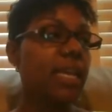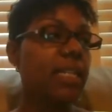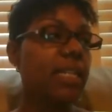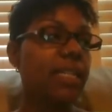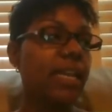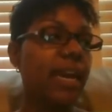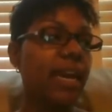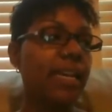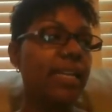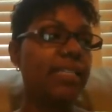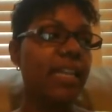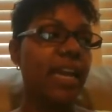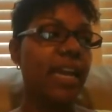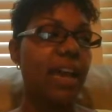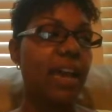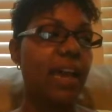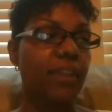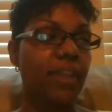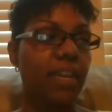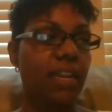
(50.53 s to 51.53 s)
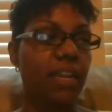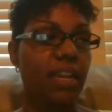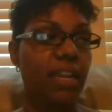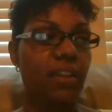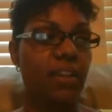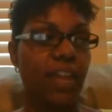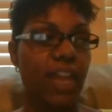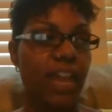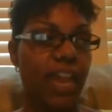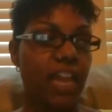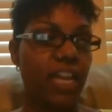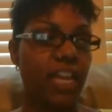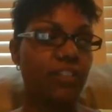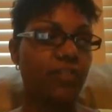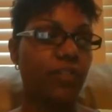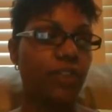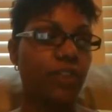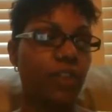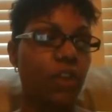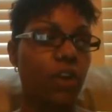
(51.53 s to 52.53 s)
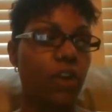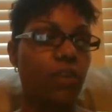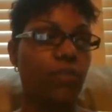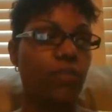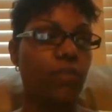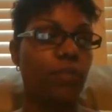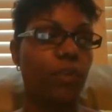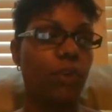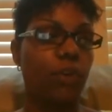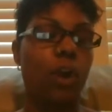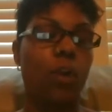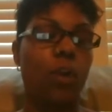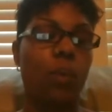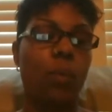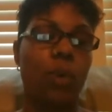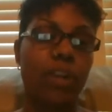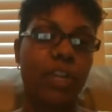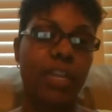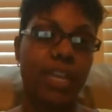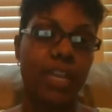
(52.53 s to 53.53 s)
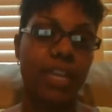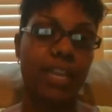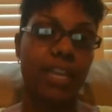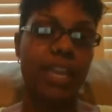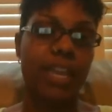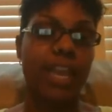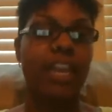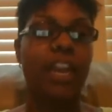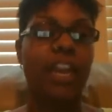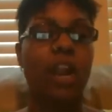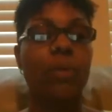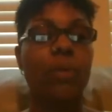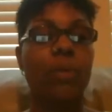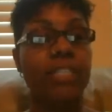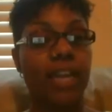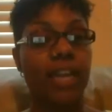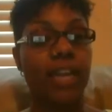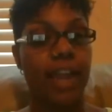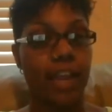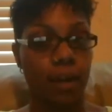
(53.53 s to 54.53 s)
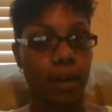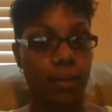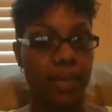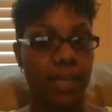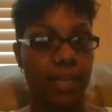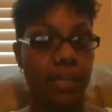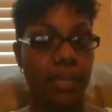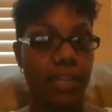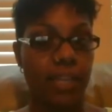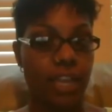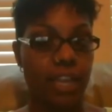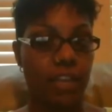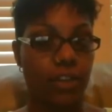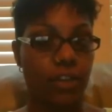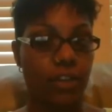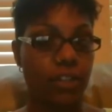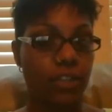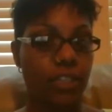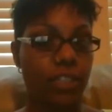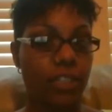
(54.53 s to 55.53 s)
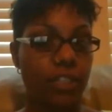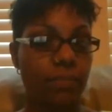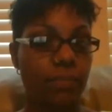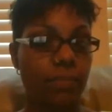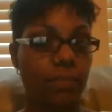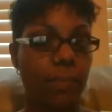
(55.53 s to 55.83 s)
that is having enough cash flow for our working and our retirement years.